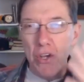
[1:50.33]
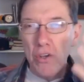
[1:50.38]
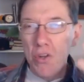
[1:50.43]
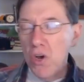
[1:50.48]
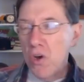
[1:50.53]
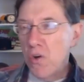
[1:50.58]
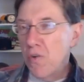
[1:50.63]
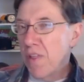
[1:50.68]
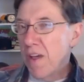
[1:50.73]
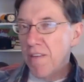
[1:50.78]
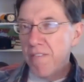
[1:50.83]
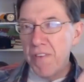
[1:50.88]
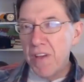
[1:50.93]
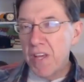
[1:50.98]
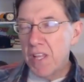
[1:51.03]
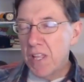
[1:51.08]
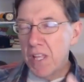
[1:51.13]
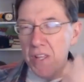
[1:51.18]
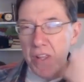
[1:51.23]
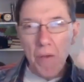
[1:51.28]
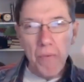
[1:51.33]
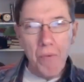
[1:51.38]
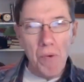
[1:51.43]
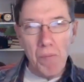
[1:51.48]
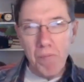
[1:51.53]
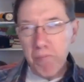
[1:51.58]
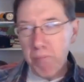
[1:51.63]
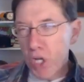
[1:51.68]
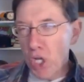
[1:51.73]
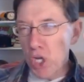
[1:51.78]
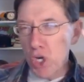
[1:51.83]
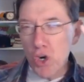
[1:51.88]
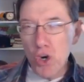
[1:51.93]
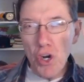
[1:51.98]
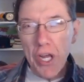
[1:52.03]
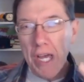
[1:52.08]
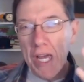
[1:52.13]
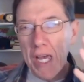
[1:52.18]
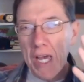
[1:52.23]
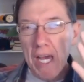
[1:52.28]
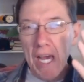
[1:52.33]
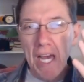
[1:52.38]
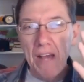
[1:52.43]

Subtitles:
You know that feeling, they were blurring